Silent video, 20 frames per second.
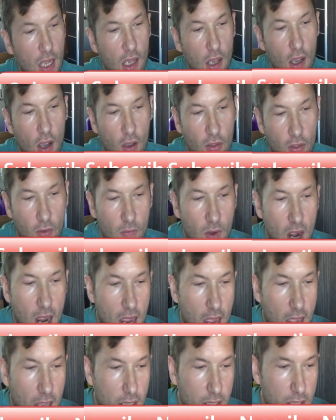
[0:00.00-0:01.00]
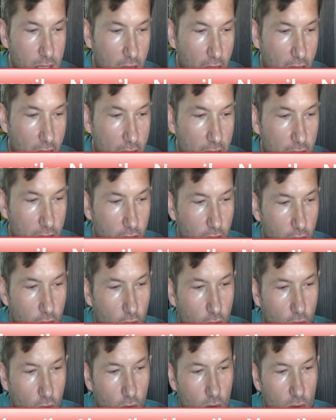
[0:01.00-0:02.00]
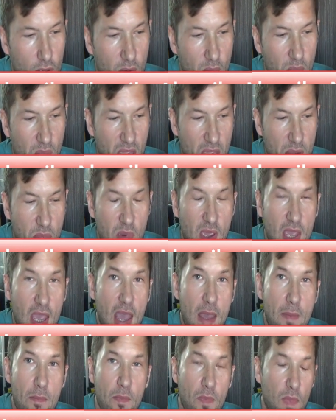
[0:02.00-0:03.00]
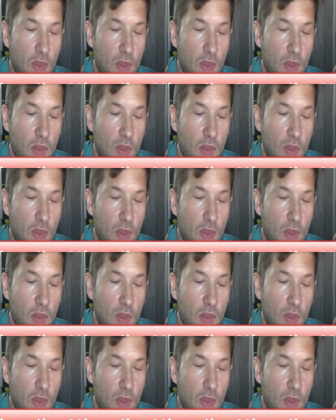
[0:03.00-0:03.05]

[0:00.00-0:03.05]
On the right hand side under BPM